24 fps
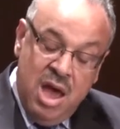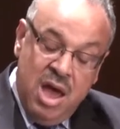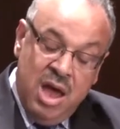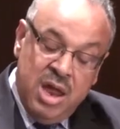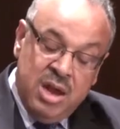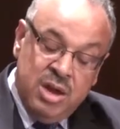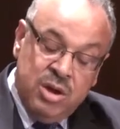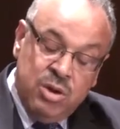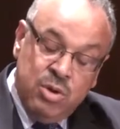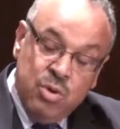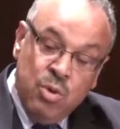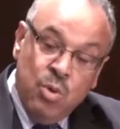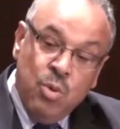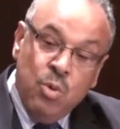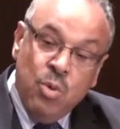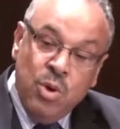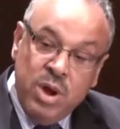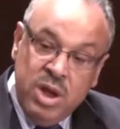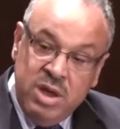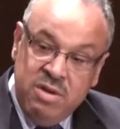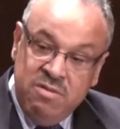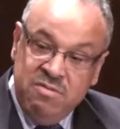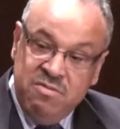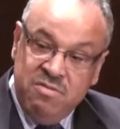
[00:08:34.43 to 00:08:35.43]
a new
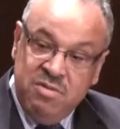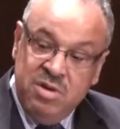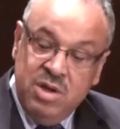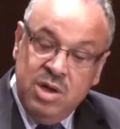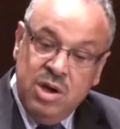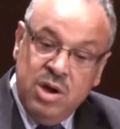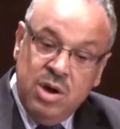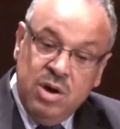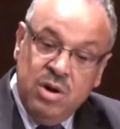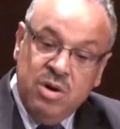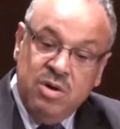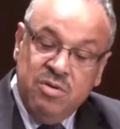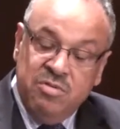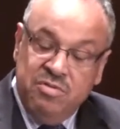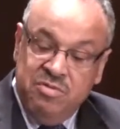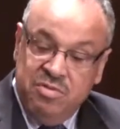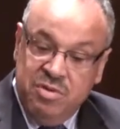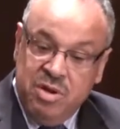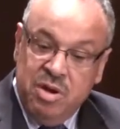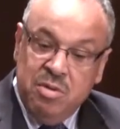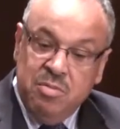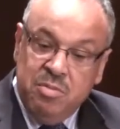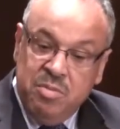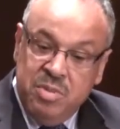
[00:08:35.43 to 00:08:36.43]
wave
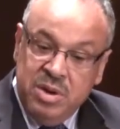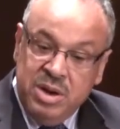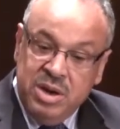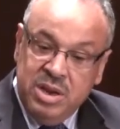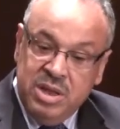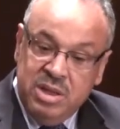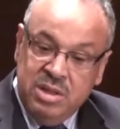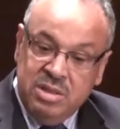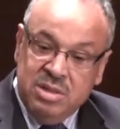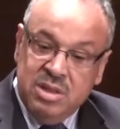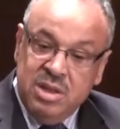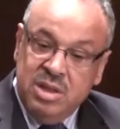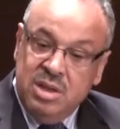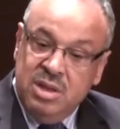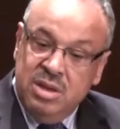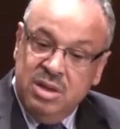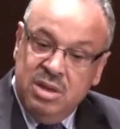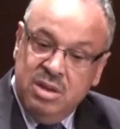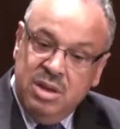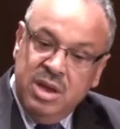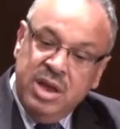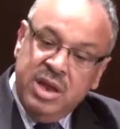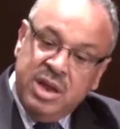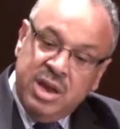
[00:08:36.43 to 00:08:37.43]
of companies
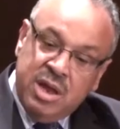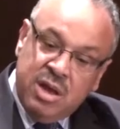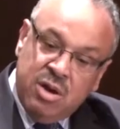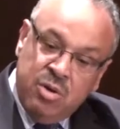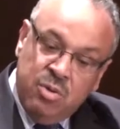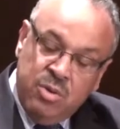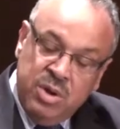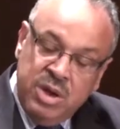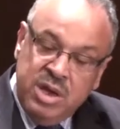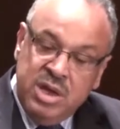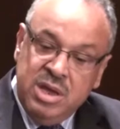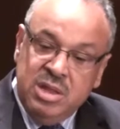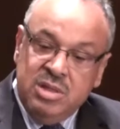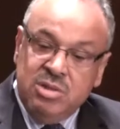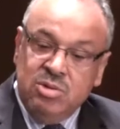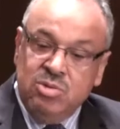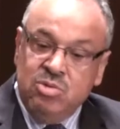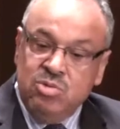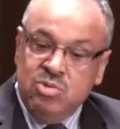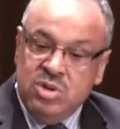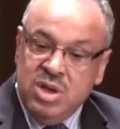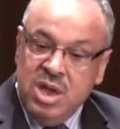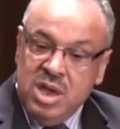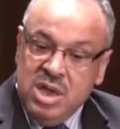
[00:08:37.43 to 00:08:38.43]
in Kuwait,
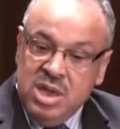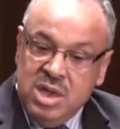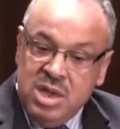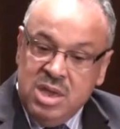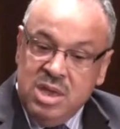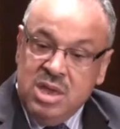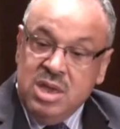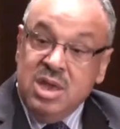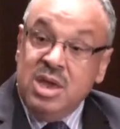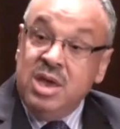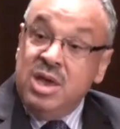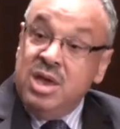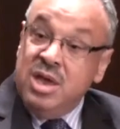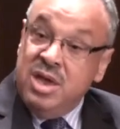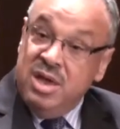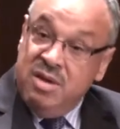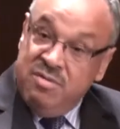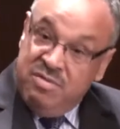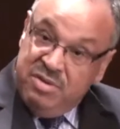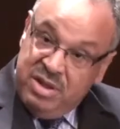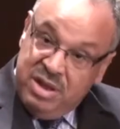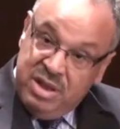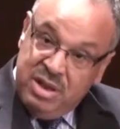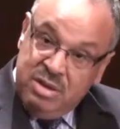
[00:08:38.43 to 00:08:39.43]
in UAE,
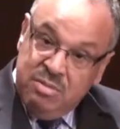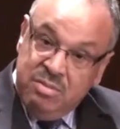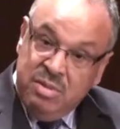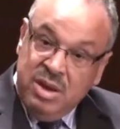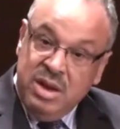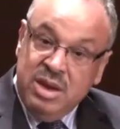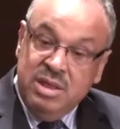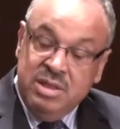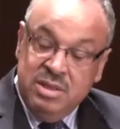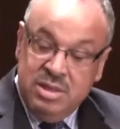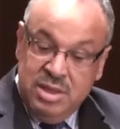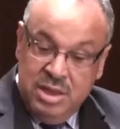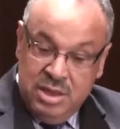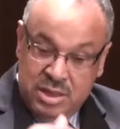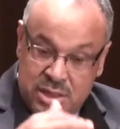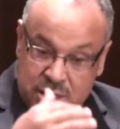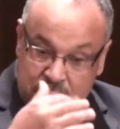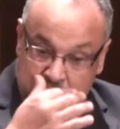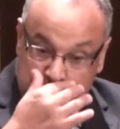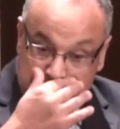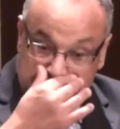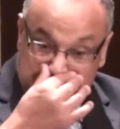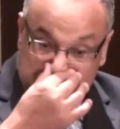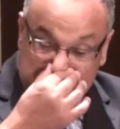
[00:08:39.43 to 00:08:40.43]
even in Malaysia.
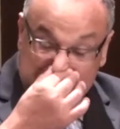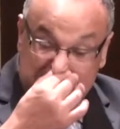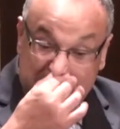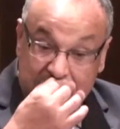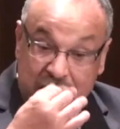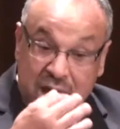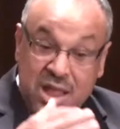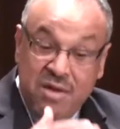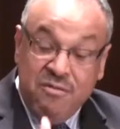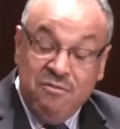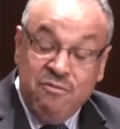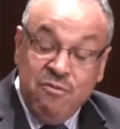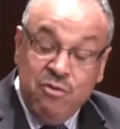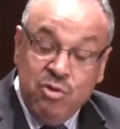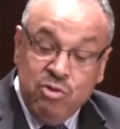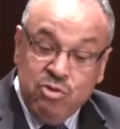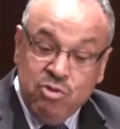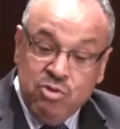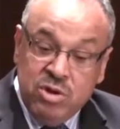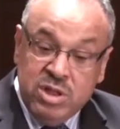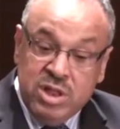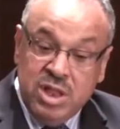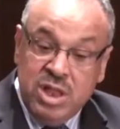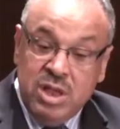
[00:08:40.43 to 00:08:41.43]

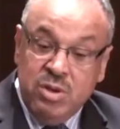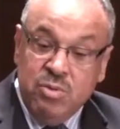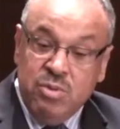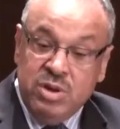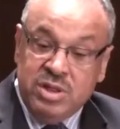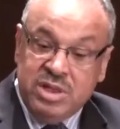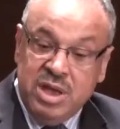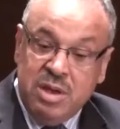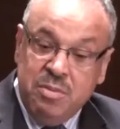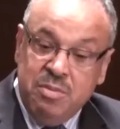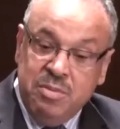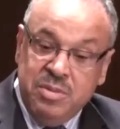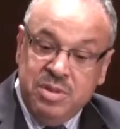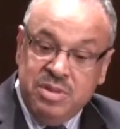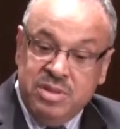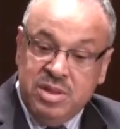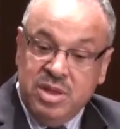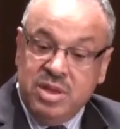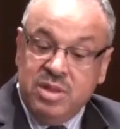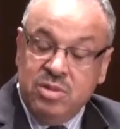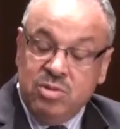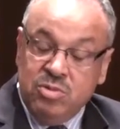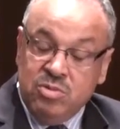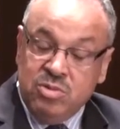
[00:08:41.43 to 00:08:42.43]
Unfortunately, what happens
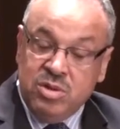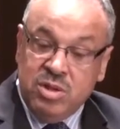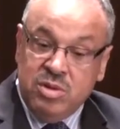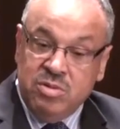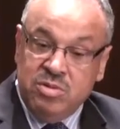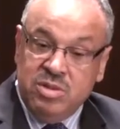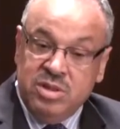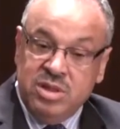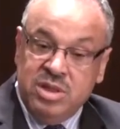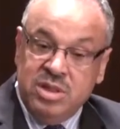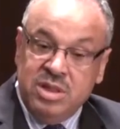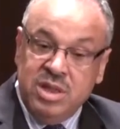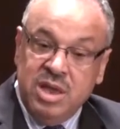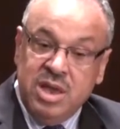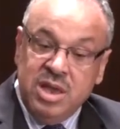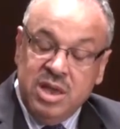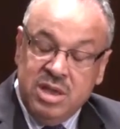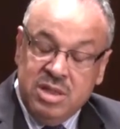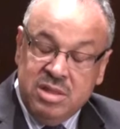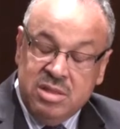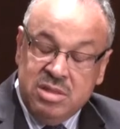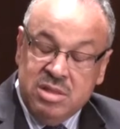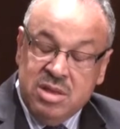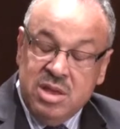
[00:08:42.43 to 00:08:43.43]
in
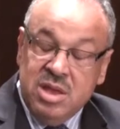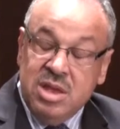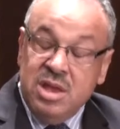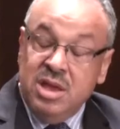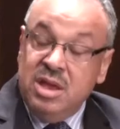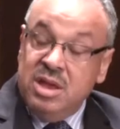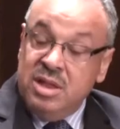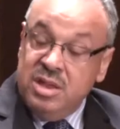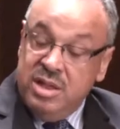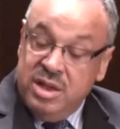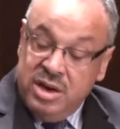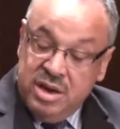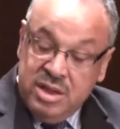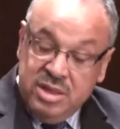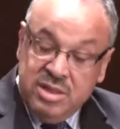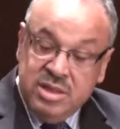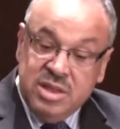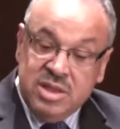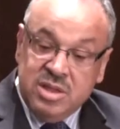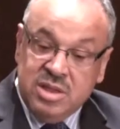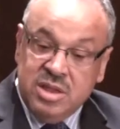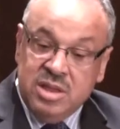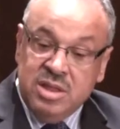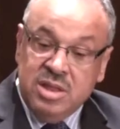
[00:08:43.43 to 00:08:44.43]
2008, the
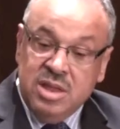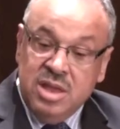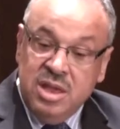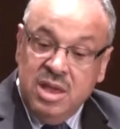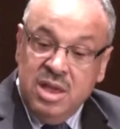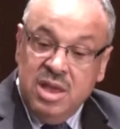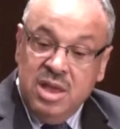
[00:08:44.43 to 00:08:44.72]
recession,